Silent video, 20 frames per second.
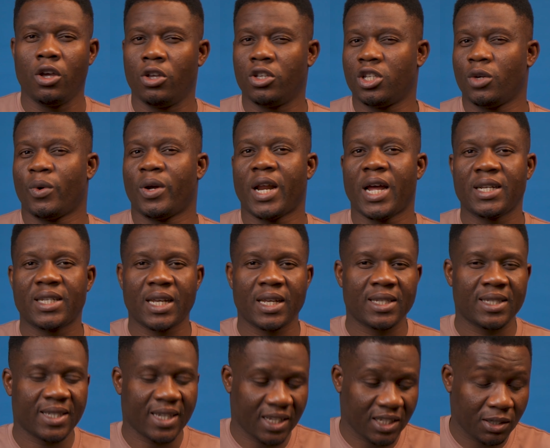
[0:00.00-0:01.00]
You see, when ITEL
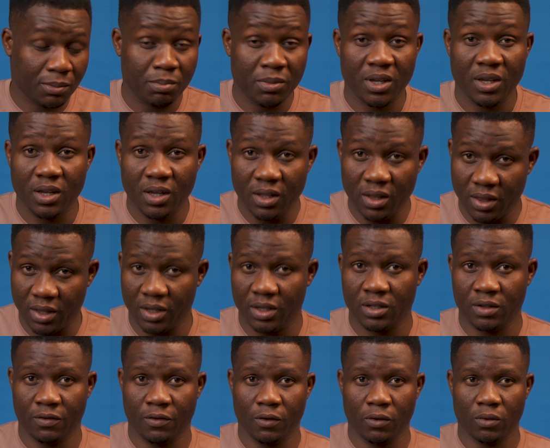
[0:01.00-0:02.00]
sent me
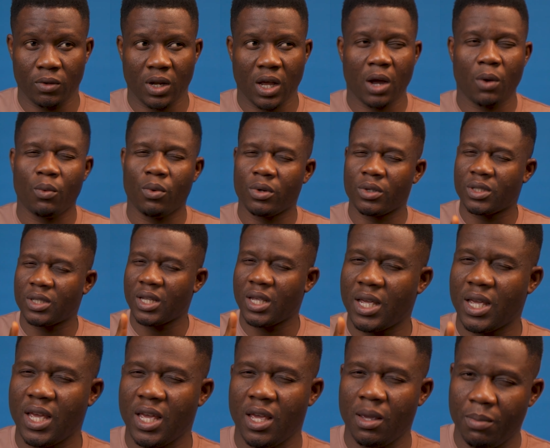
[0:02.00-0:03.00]
this phone, I was
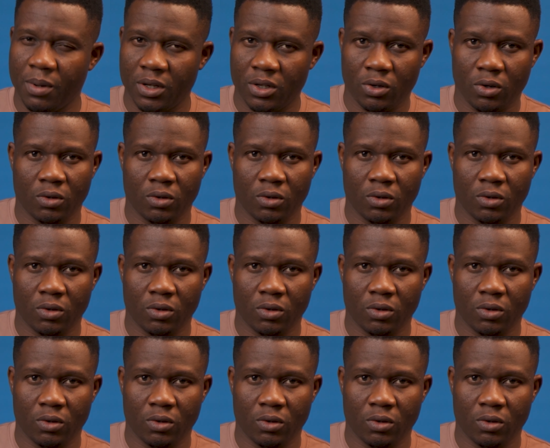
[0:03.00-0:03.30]
a bit